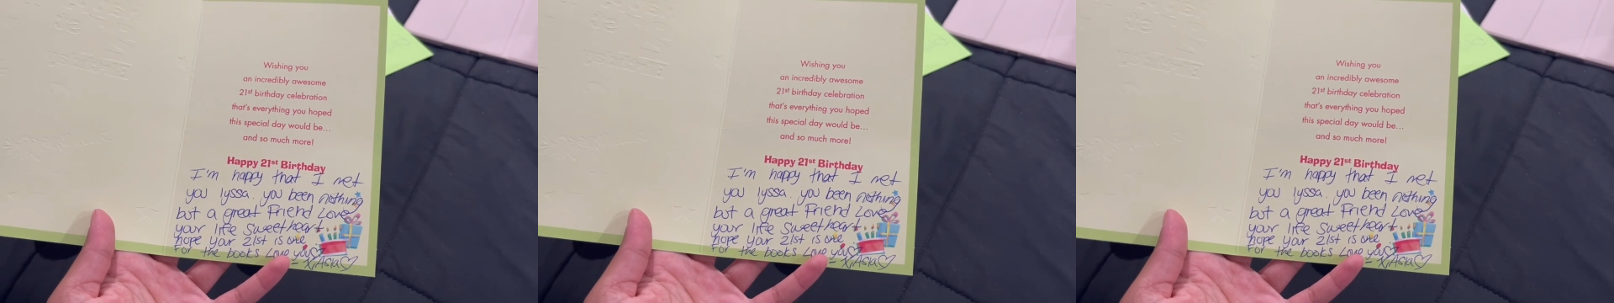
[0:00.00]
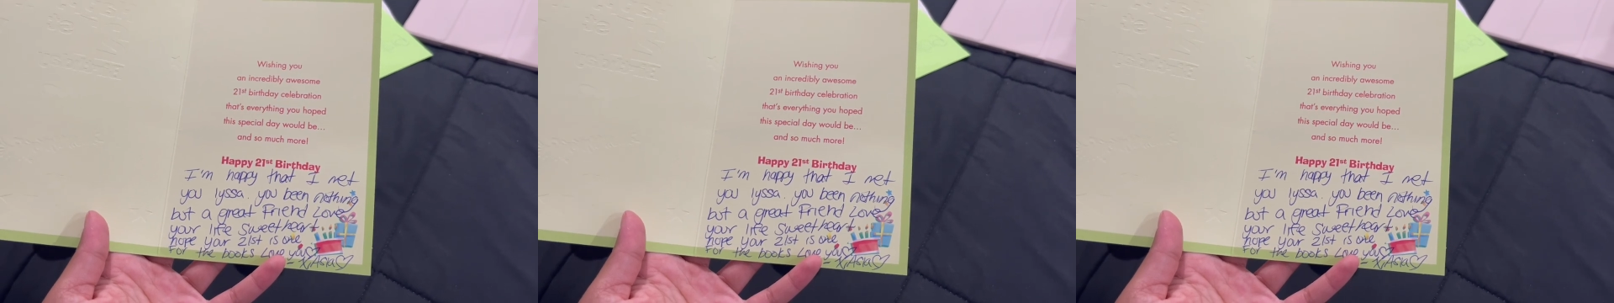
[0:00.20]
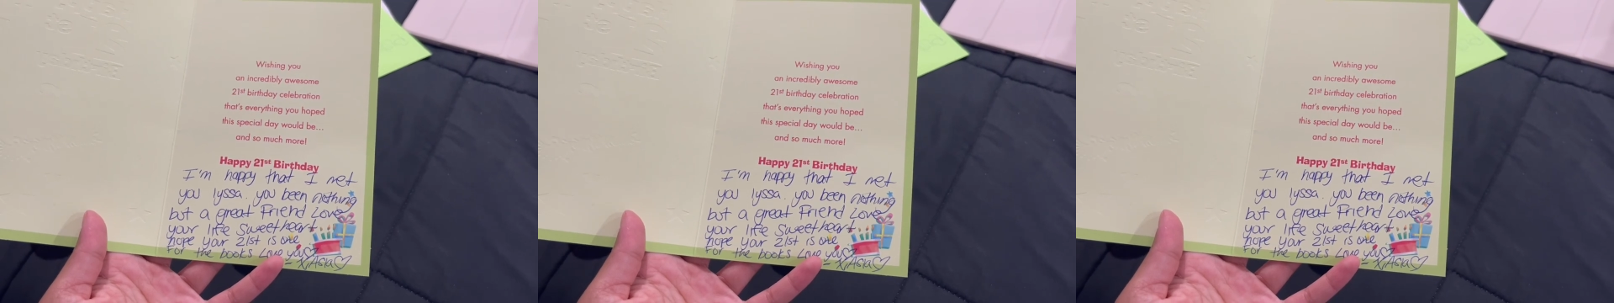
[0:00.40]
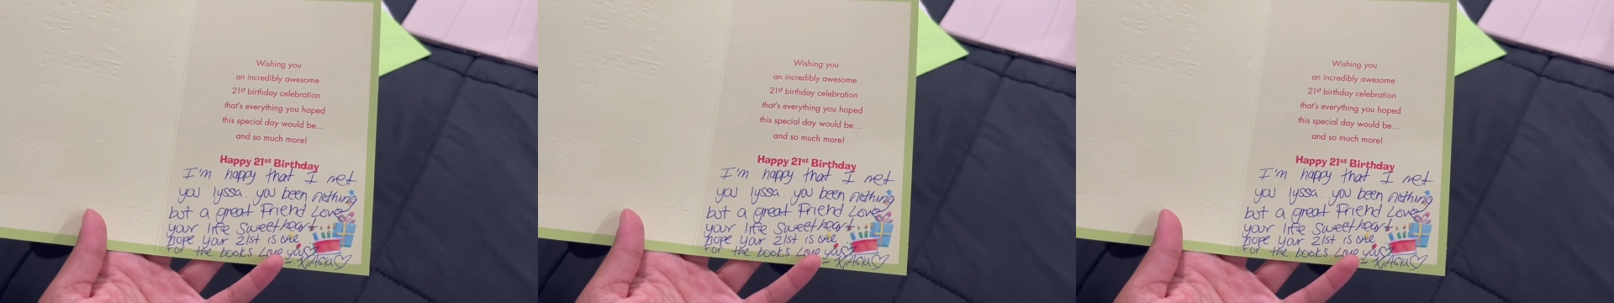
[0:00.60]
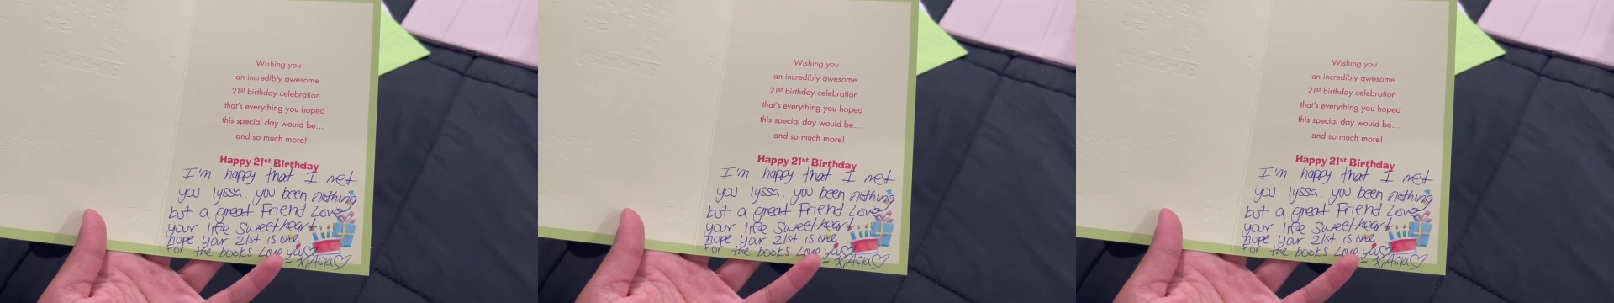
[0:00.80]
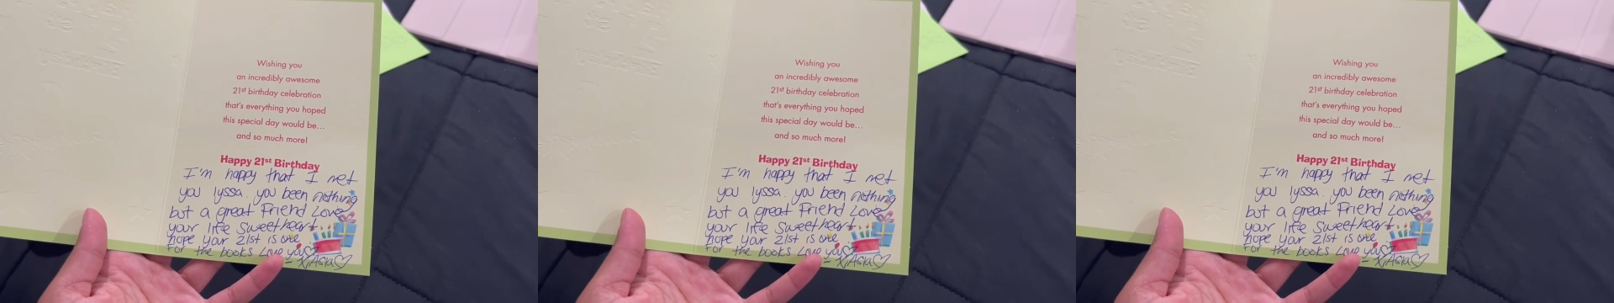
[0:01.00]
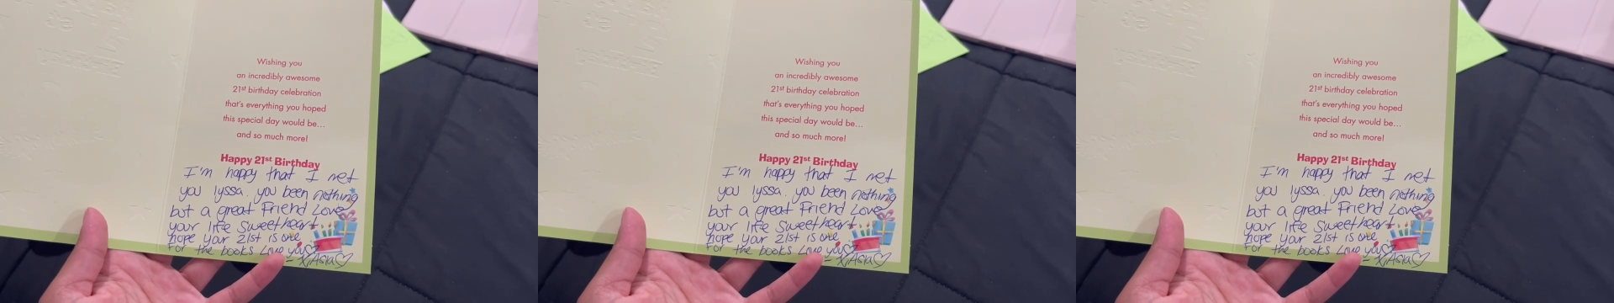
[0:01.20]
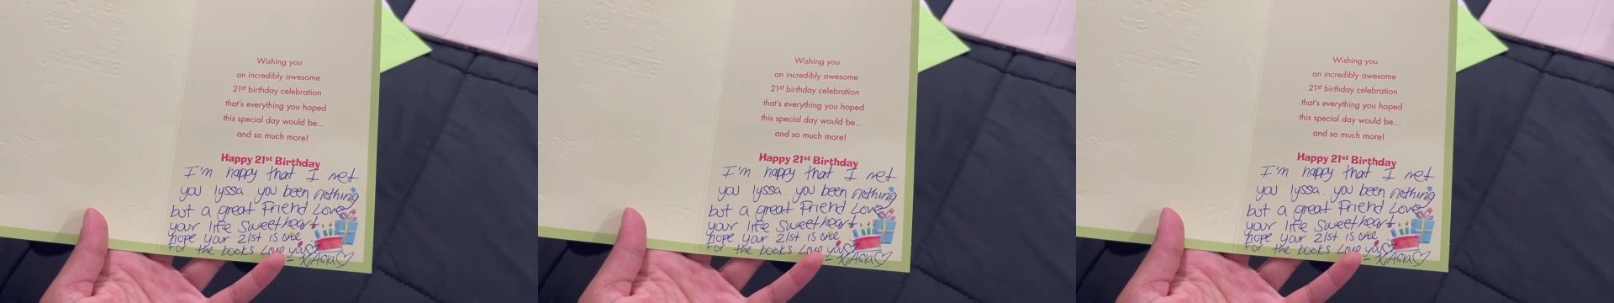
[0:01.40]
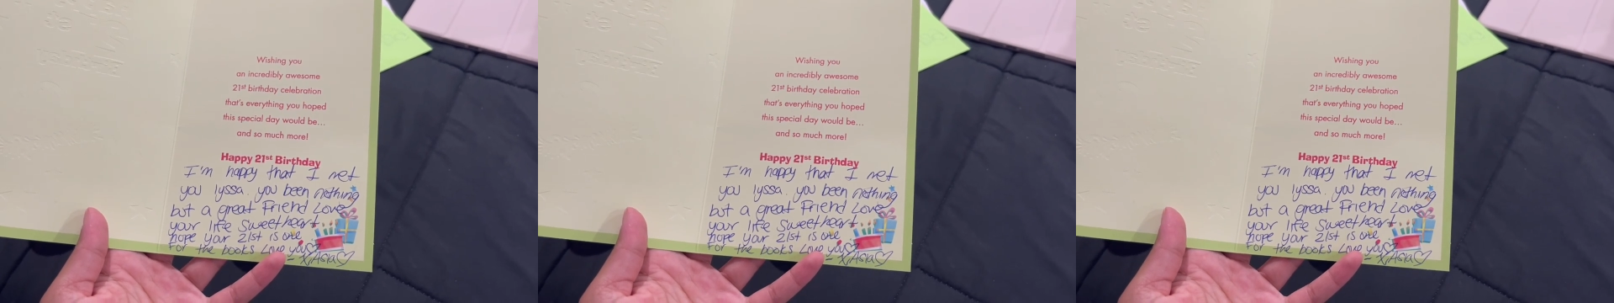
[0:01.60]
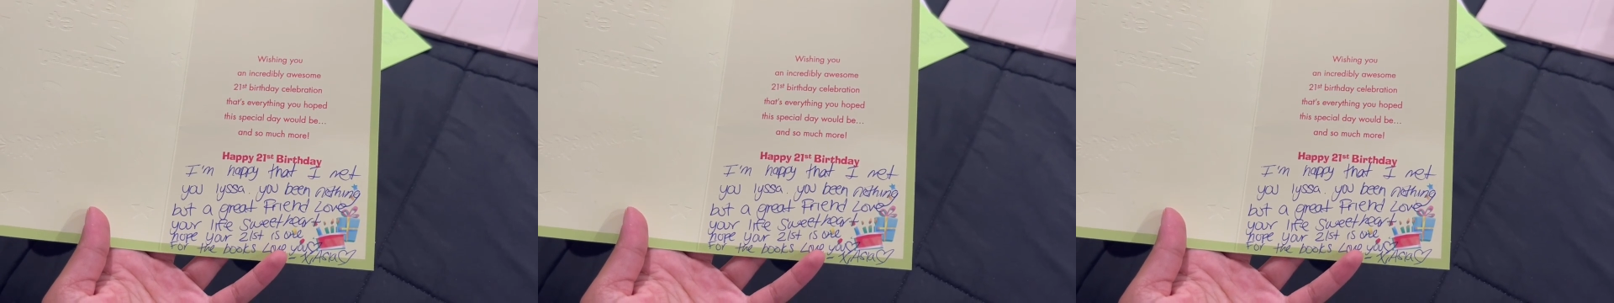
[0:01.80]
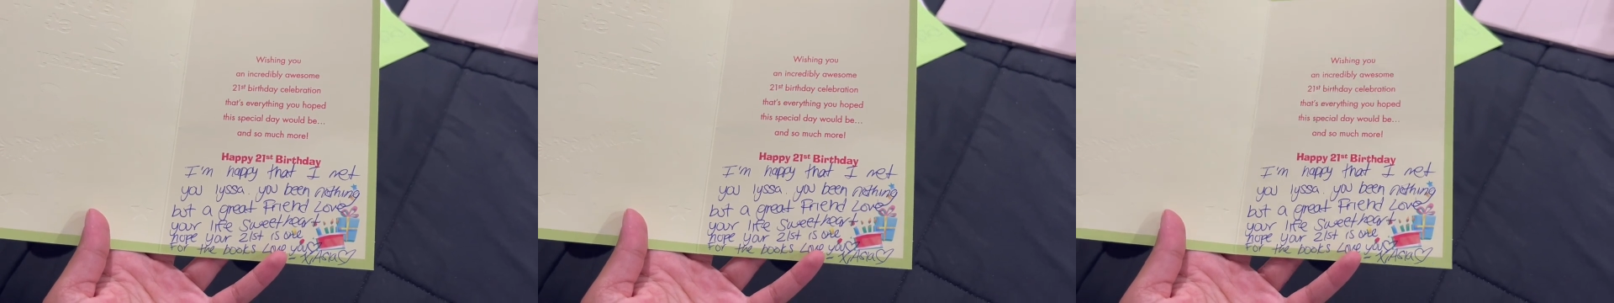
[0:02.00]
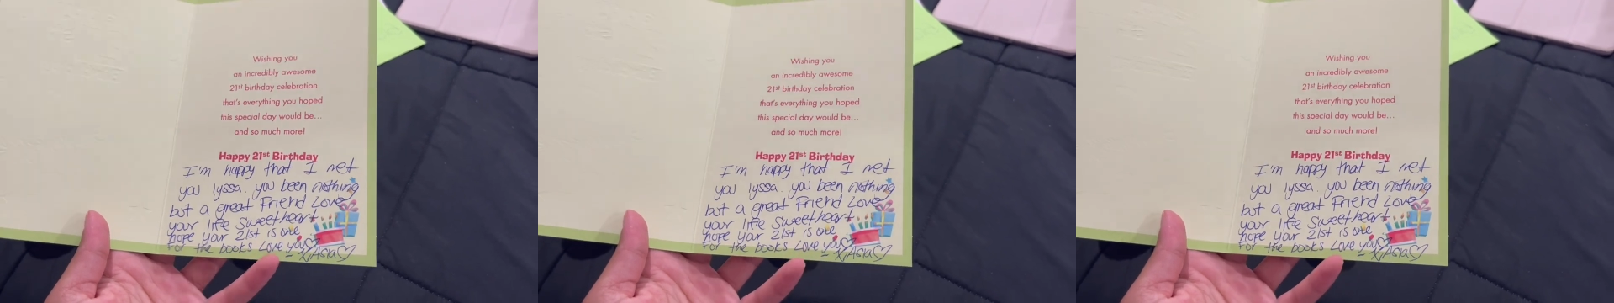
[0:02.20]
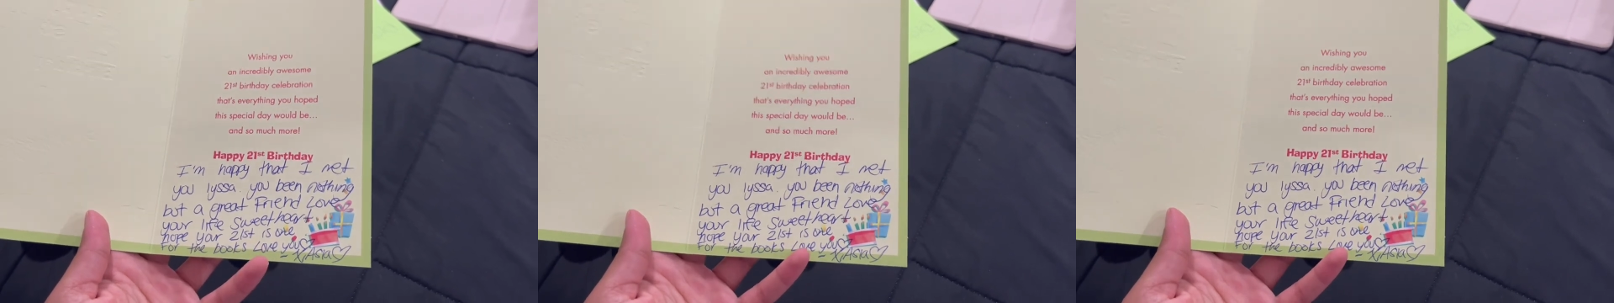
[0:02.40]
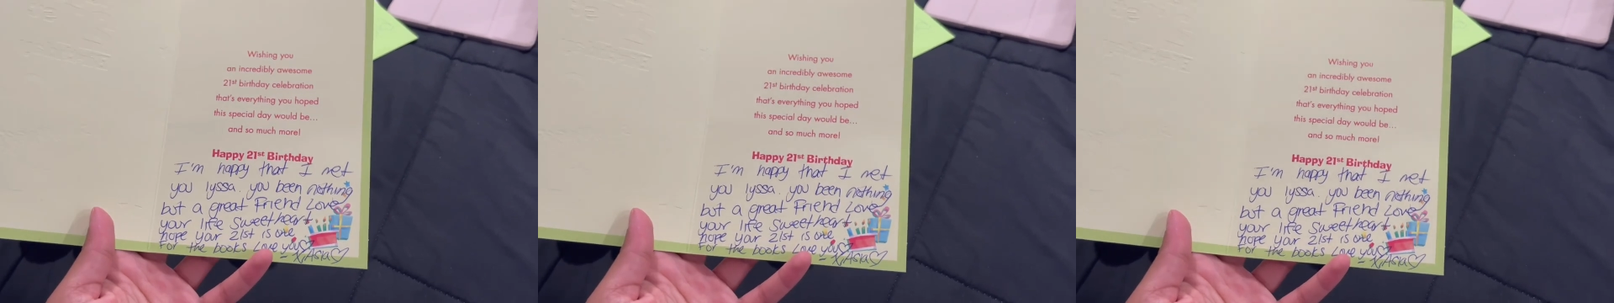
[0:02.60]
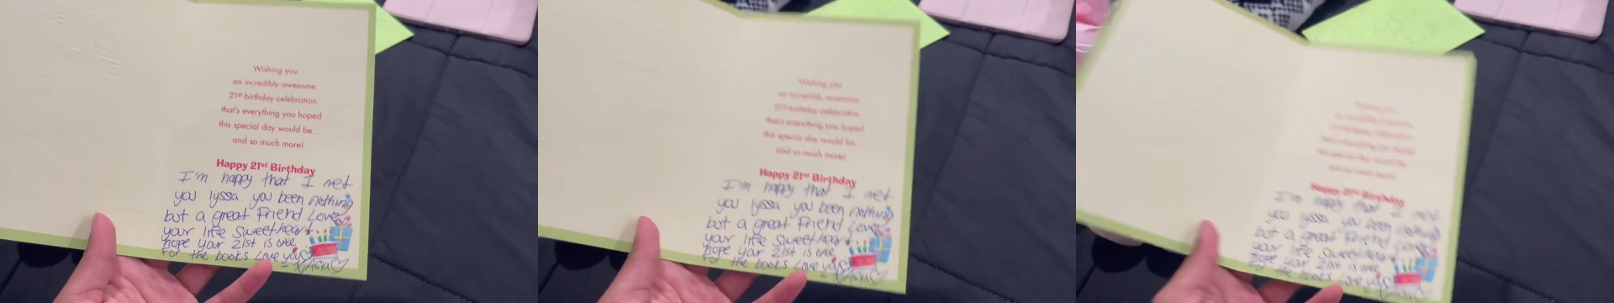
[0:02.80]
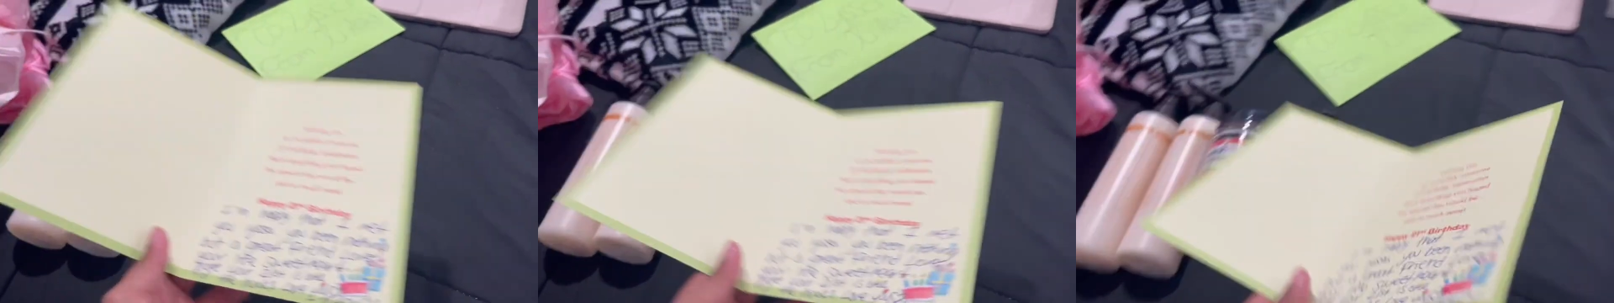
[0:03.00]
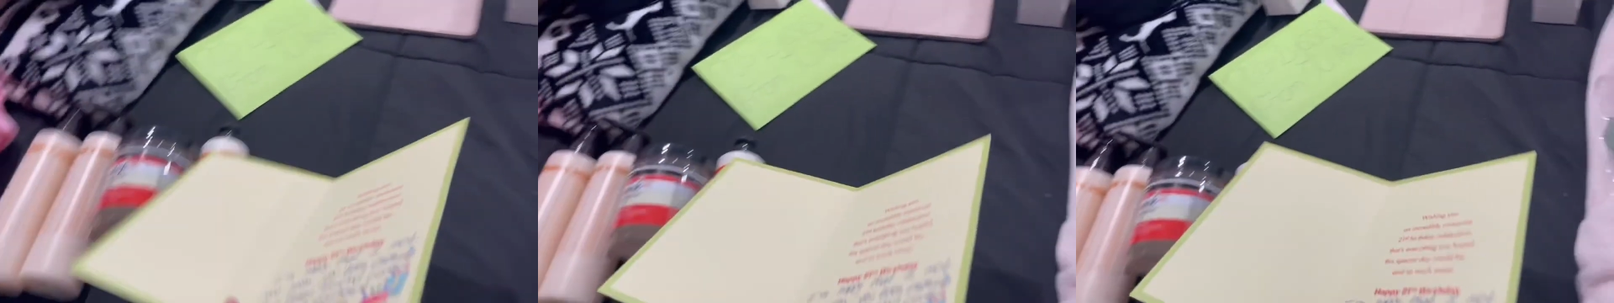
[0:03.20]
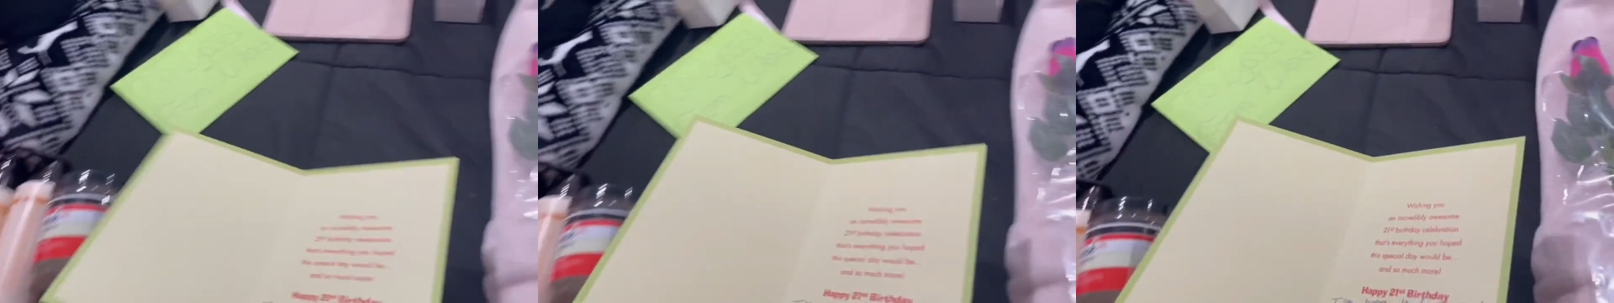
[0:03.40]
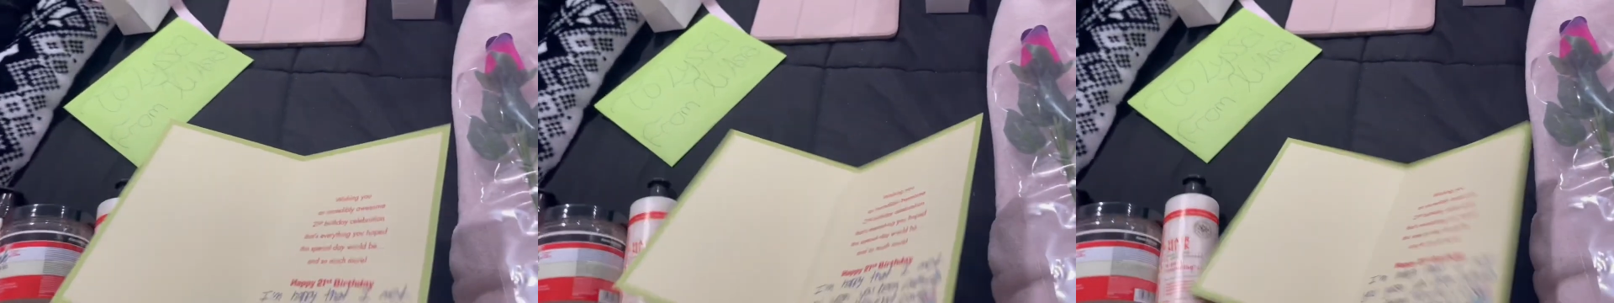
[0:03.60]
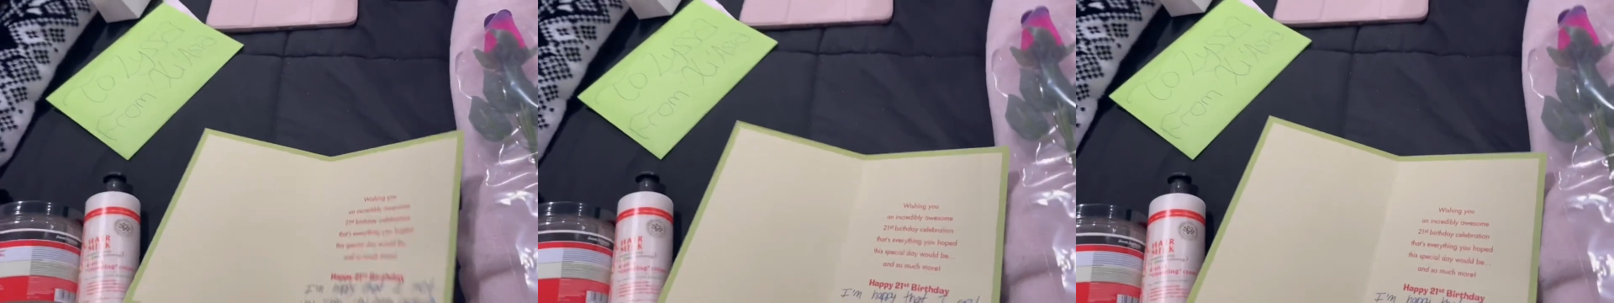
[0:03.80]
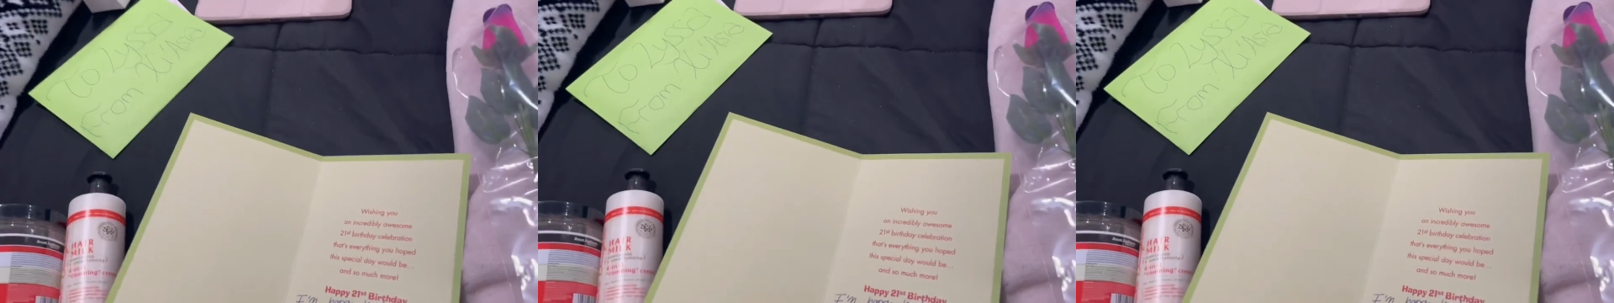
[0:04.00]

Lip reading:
(no speaker visible)